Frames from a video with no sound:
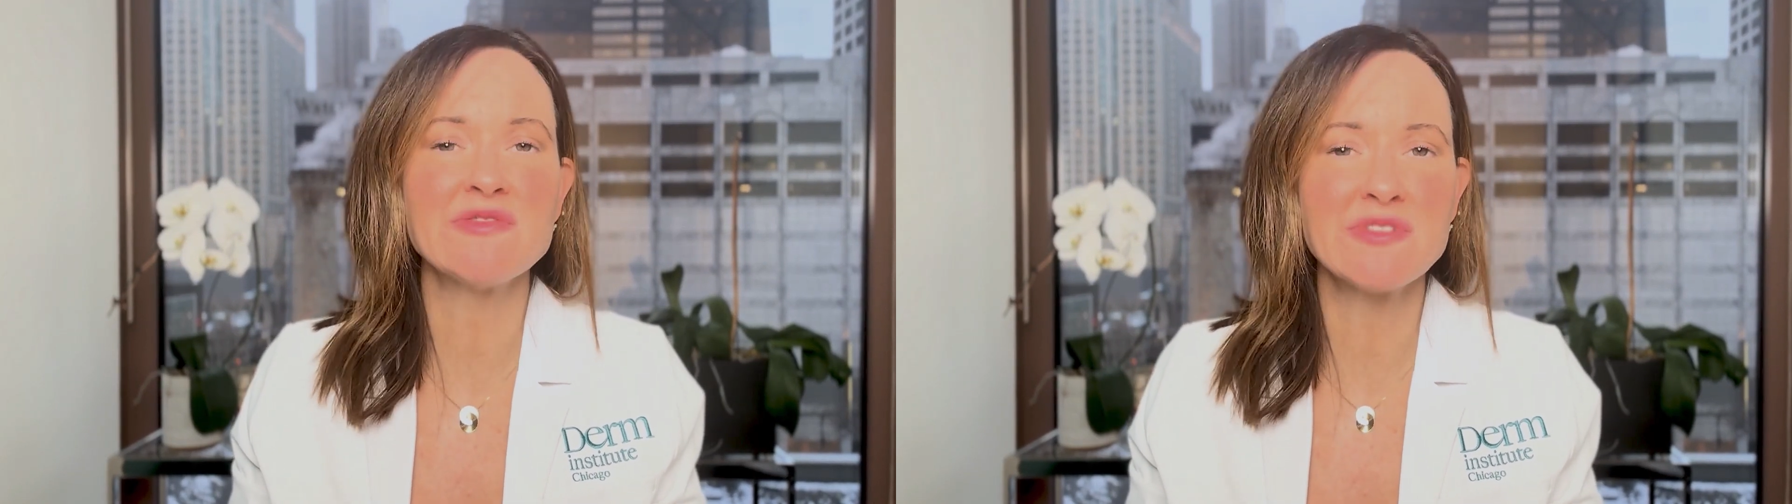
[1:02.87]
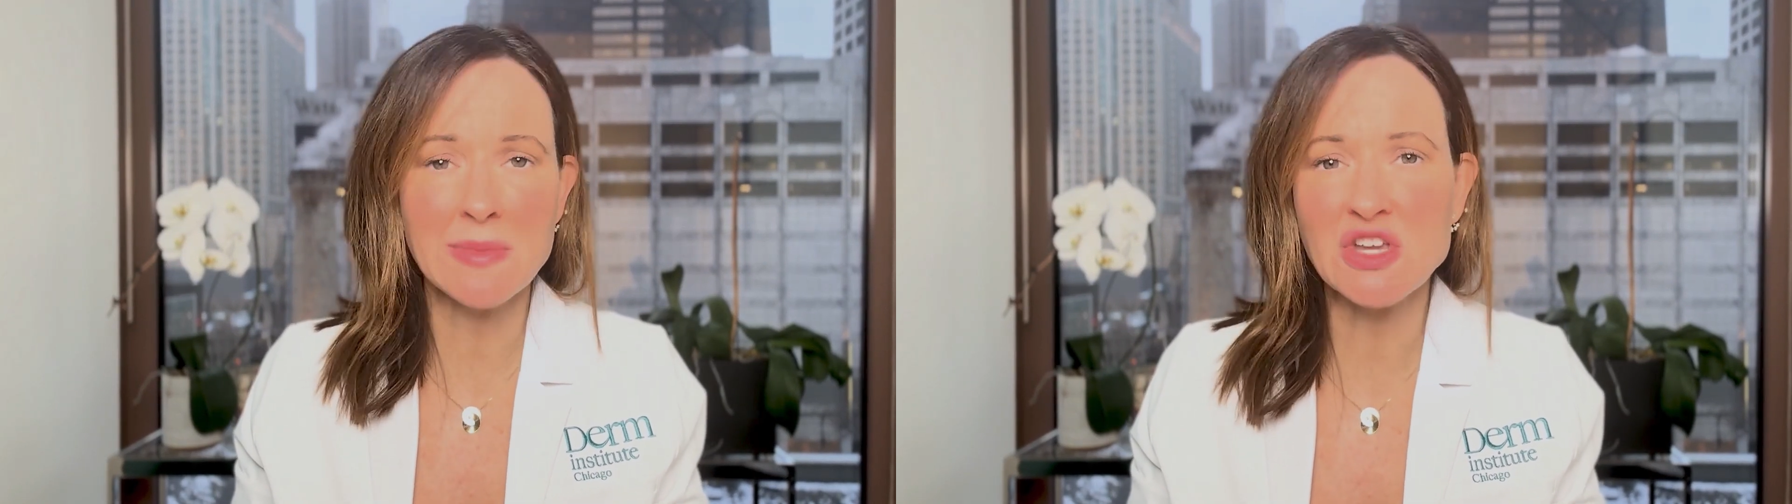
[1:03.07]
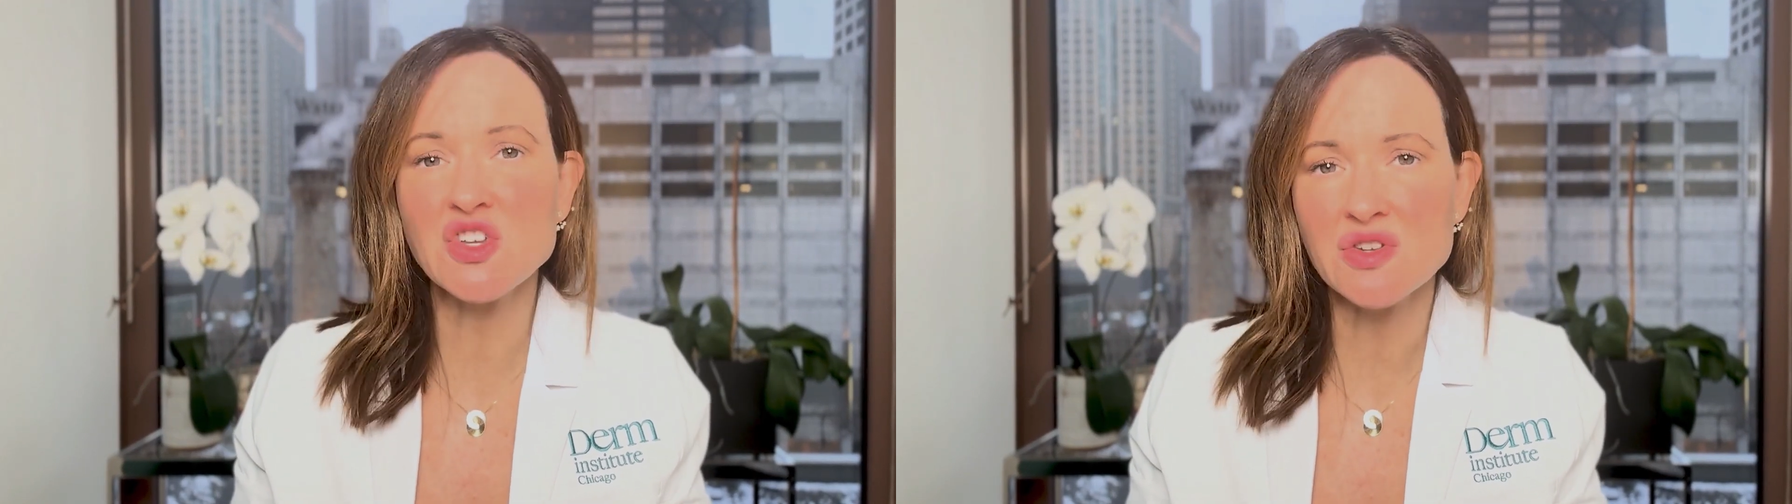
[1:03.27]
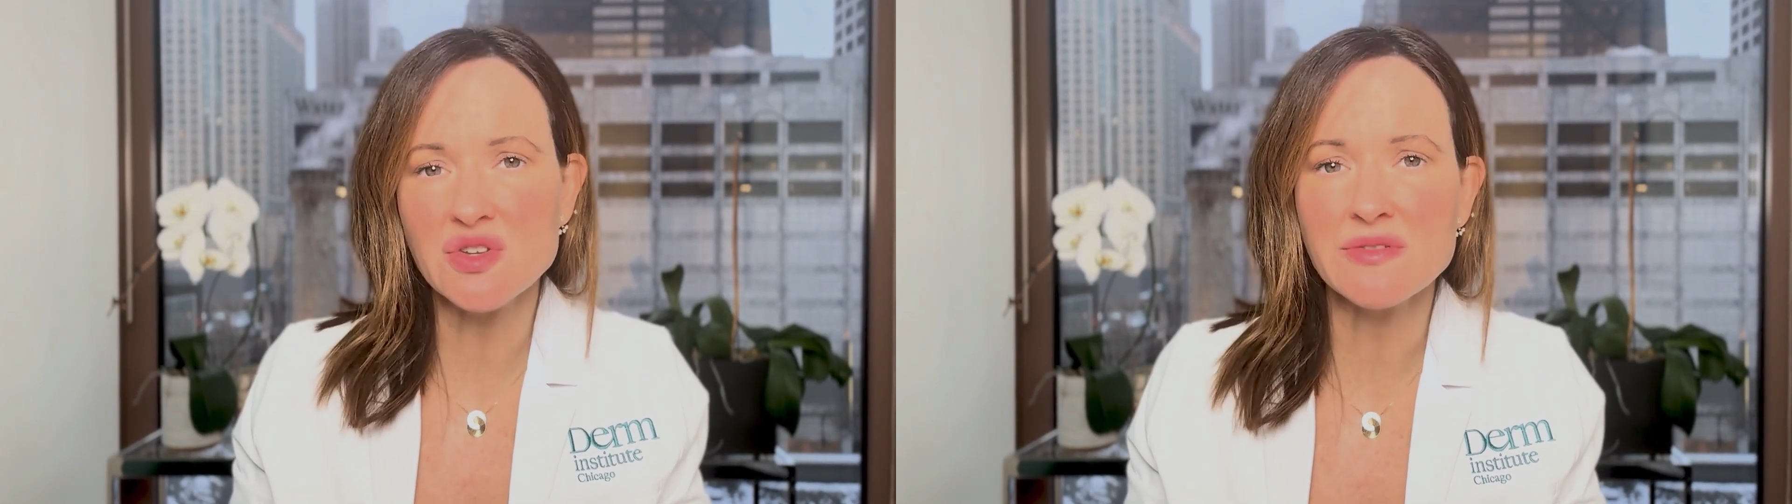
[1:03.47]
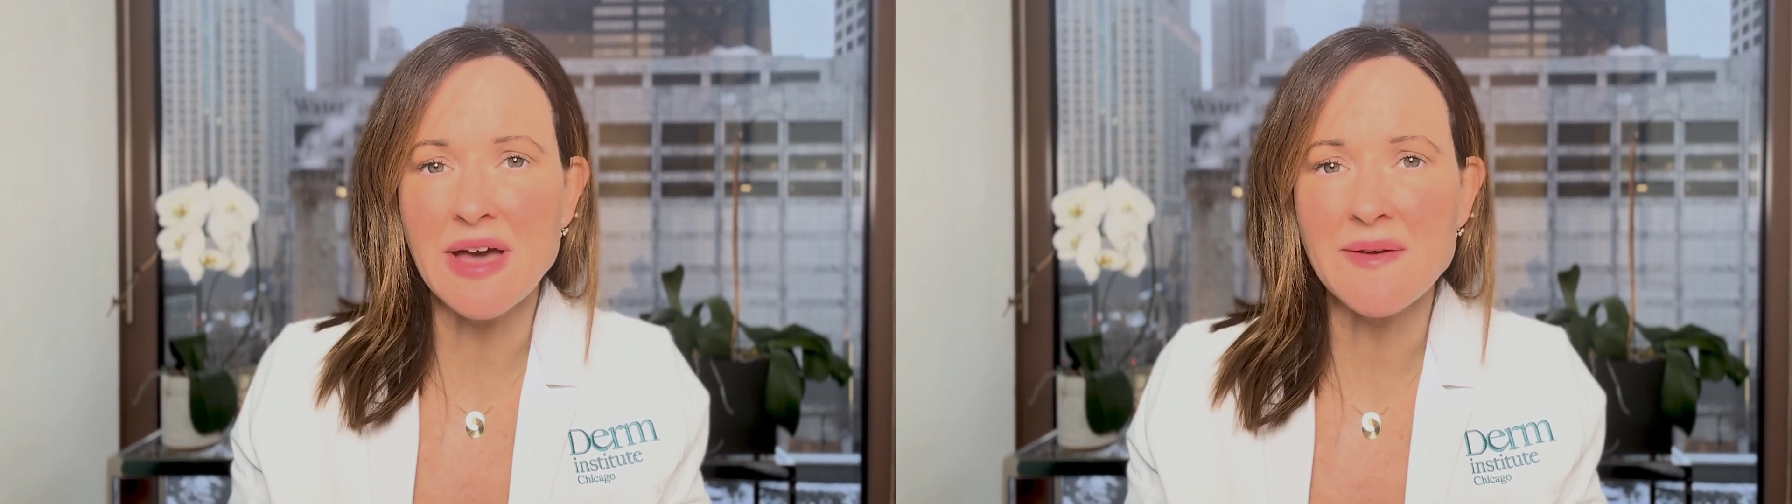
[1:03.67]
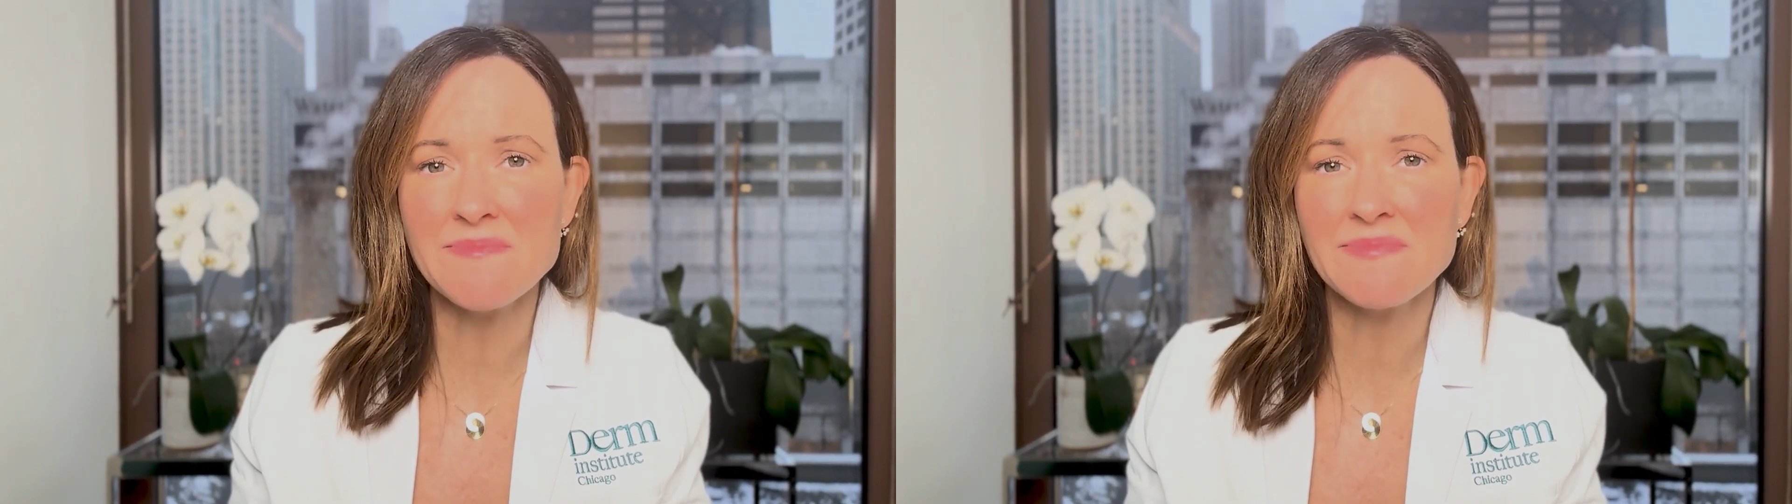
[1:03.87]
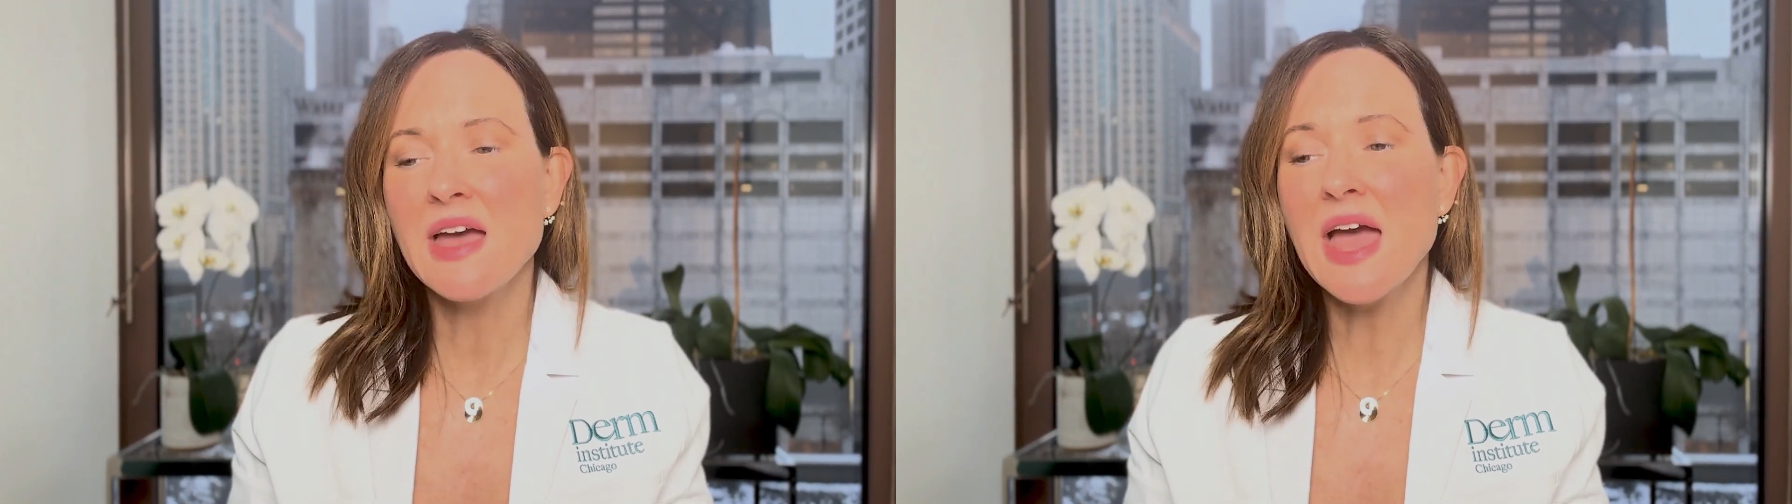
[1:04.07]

inflammation to them.